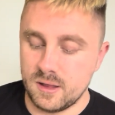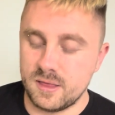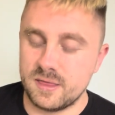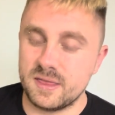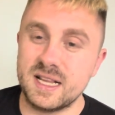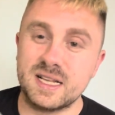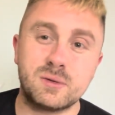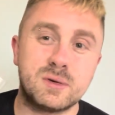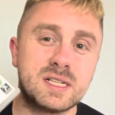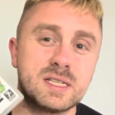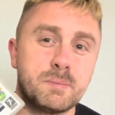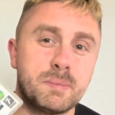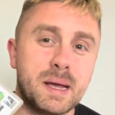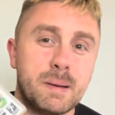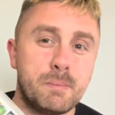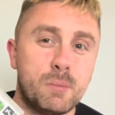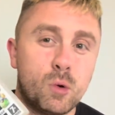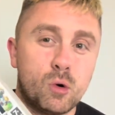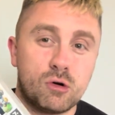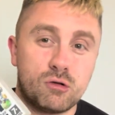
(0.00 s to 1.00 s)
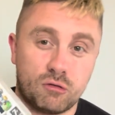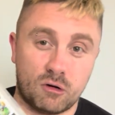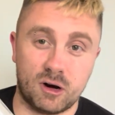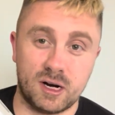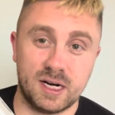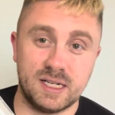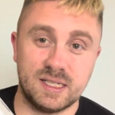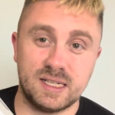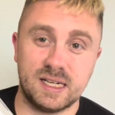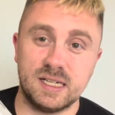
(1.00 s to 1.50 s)
This one's a bit more
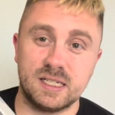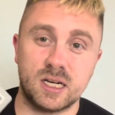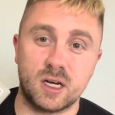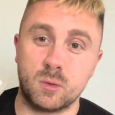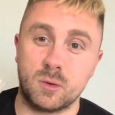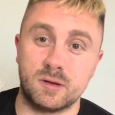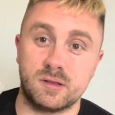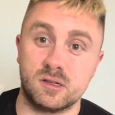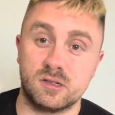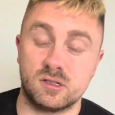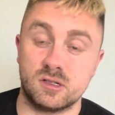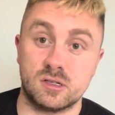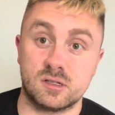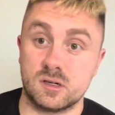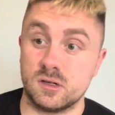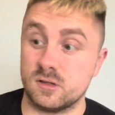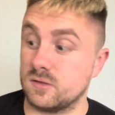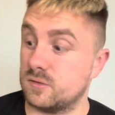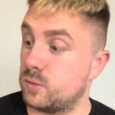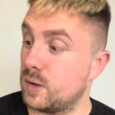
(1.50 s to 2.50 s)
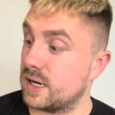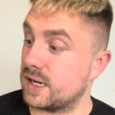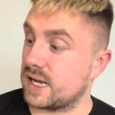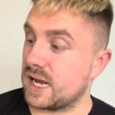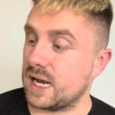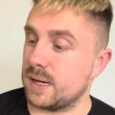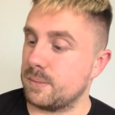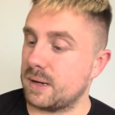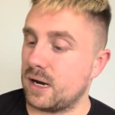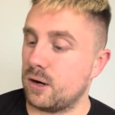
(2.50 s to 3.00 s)
grindy. I don't know whether it's just because of when it
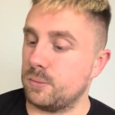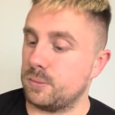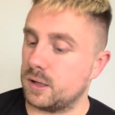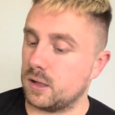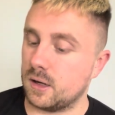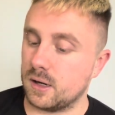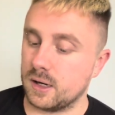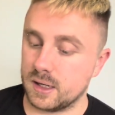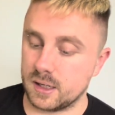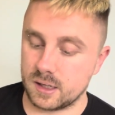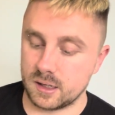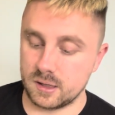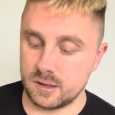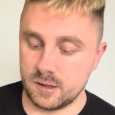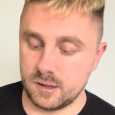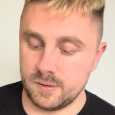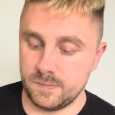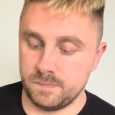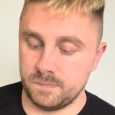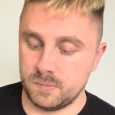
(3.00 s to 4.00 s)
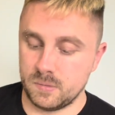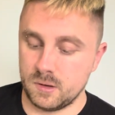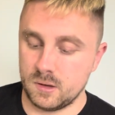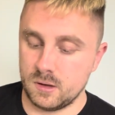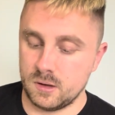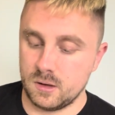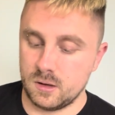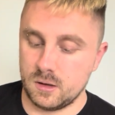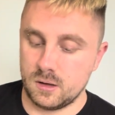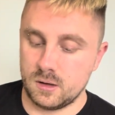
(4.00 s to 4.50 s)
came out, but like
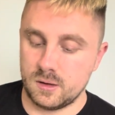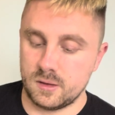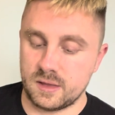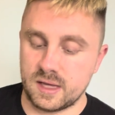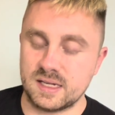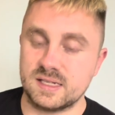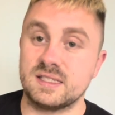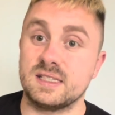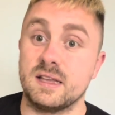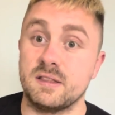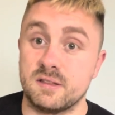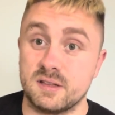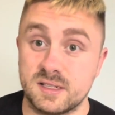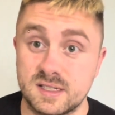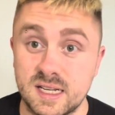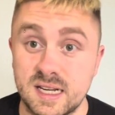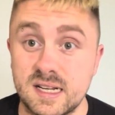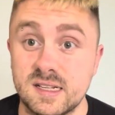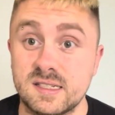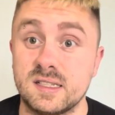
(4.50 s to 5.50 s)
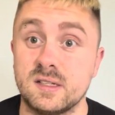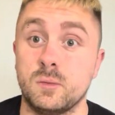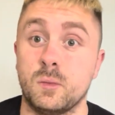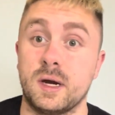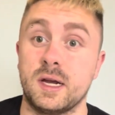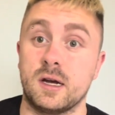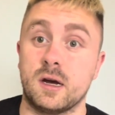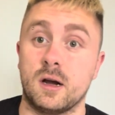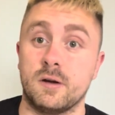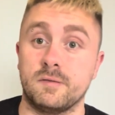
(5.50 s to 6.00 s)
there's synthesis in where
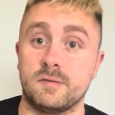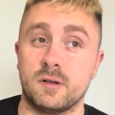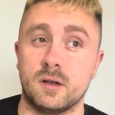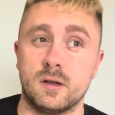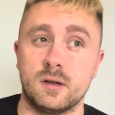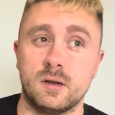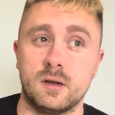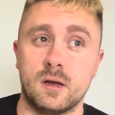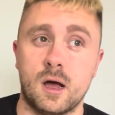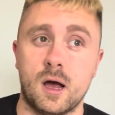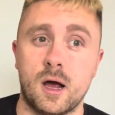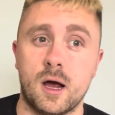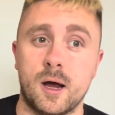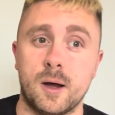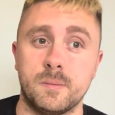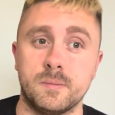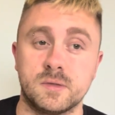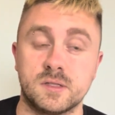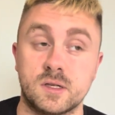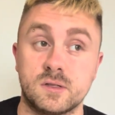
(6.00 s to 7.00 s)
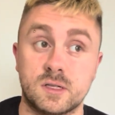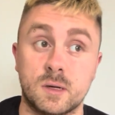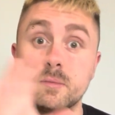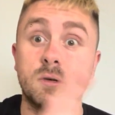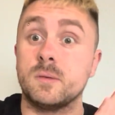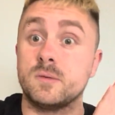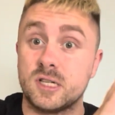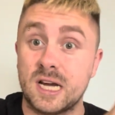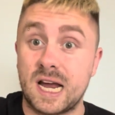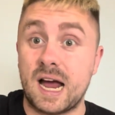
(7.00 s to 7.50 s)
you kind of so
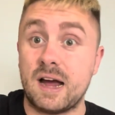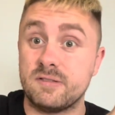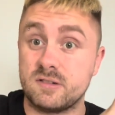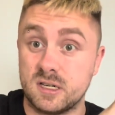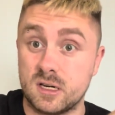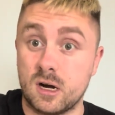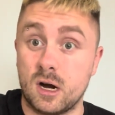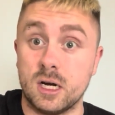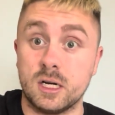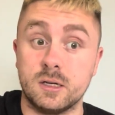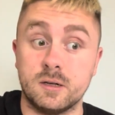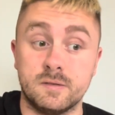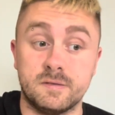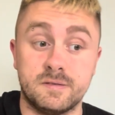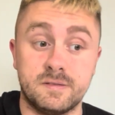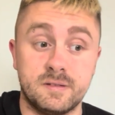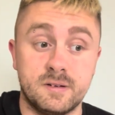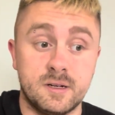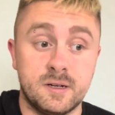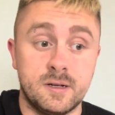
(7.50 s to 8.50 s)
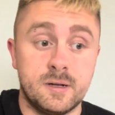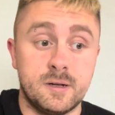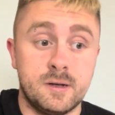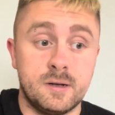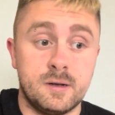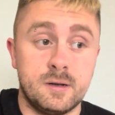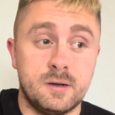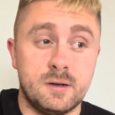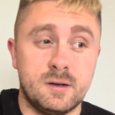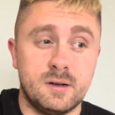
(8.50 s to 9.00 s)
sometimes you have to kind of
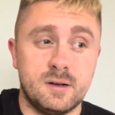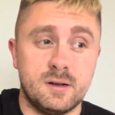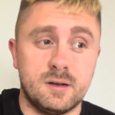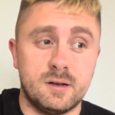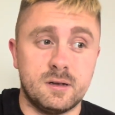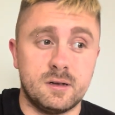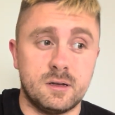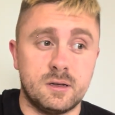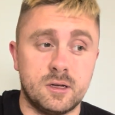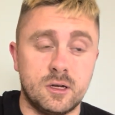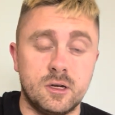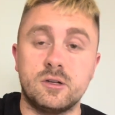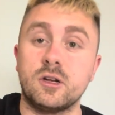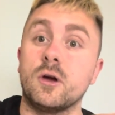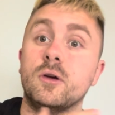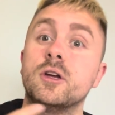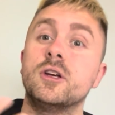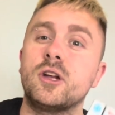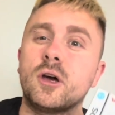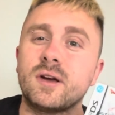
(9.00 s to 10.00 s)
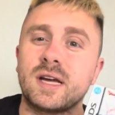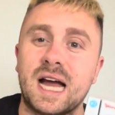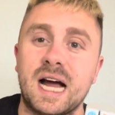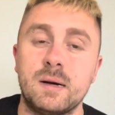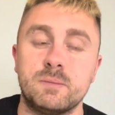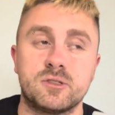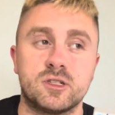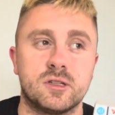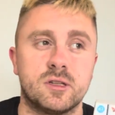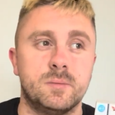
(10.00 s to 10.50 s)
you don't
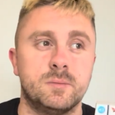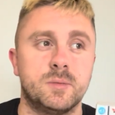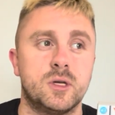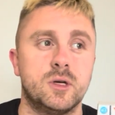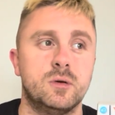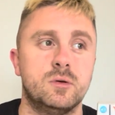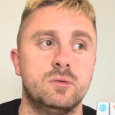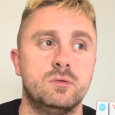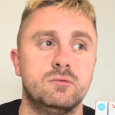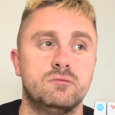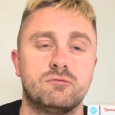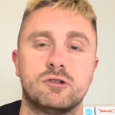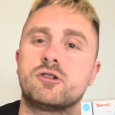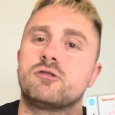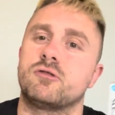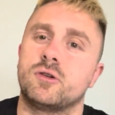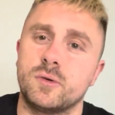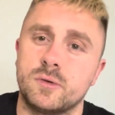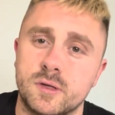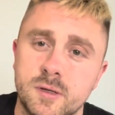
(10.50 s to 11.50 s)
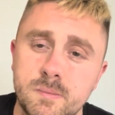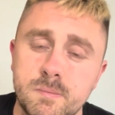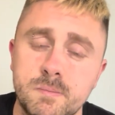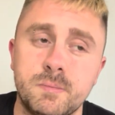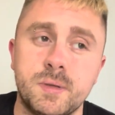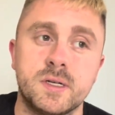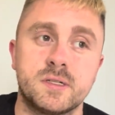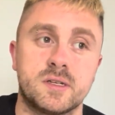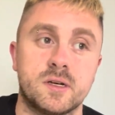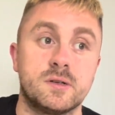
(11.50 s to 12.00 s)
capture them, you recruit them,
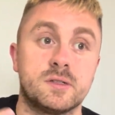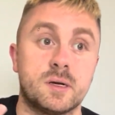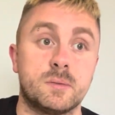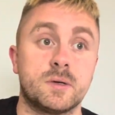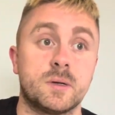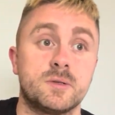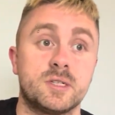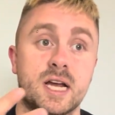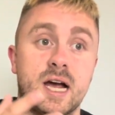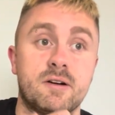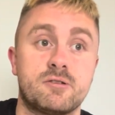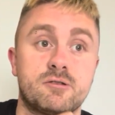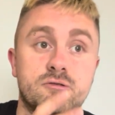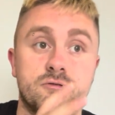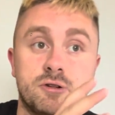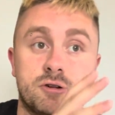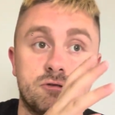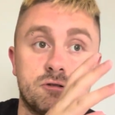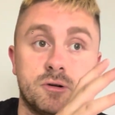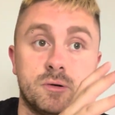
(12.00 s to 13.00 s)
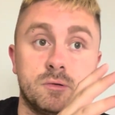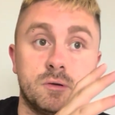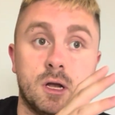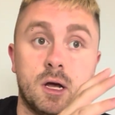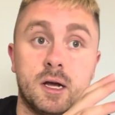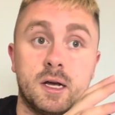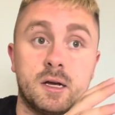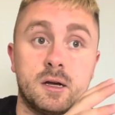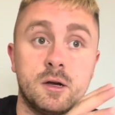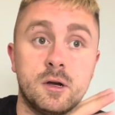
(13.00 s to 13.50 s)
but so sometimes you have to recruit
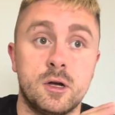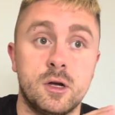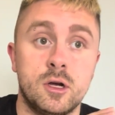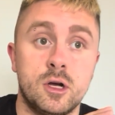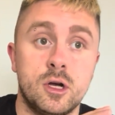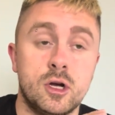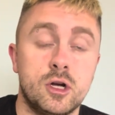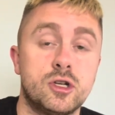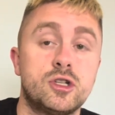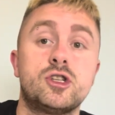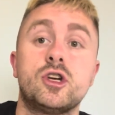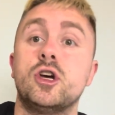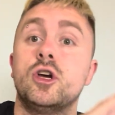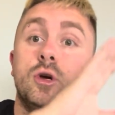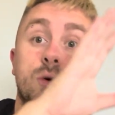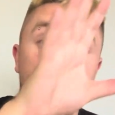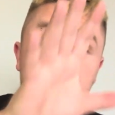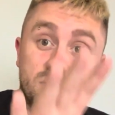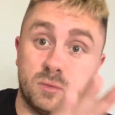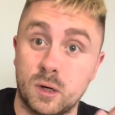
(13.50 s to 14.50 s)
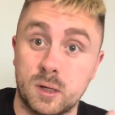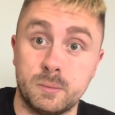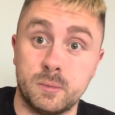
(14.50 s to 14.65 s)
like 2 of one